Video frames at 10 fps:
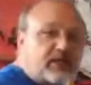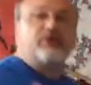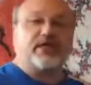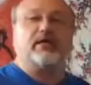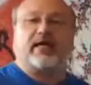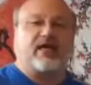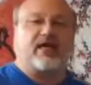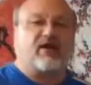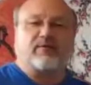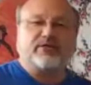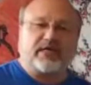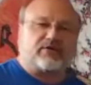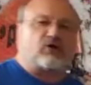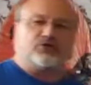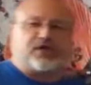you see, like everybody's getting
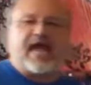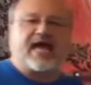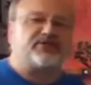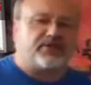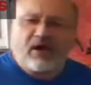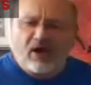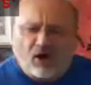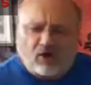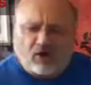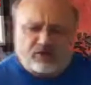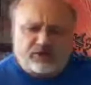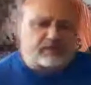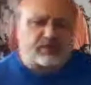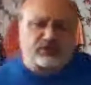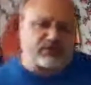all jazzed and hard nipples and
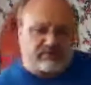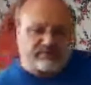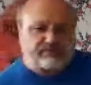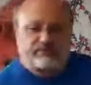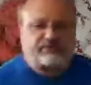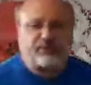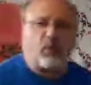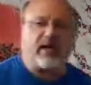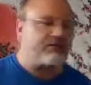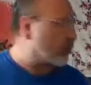whatever, right?